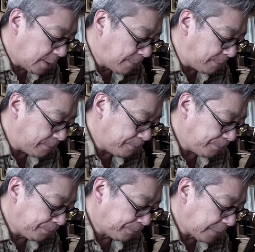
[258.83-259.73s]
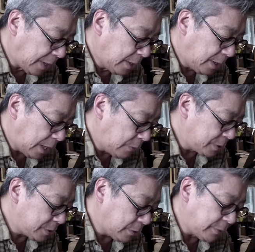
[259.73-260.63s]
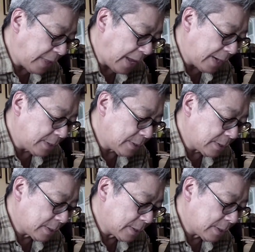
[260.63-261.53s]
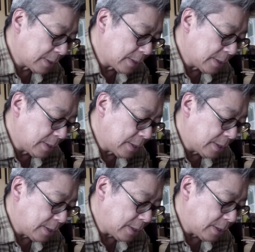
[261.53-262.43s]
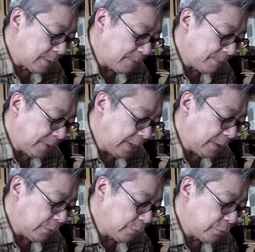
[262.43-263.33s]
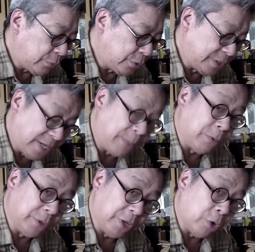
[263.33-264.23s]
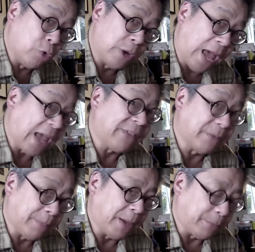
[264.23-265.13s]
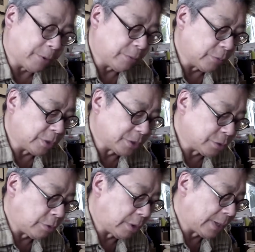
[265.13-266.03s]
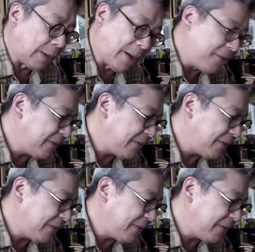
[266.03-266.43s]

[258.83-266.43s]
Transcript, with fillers: um, I was told that um, it resembled the old Agfa paper, which is no longer. Now, my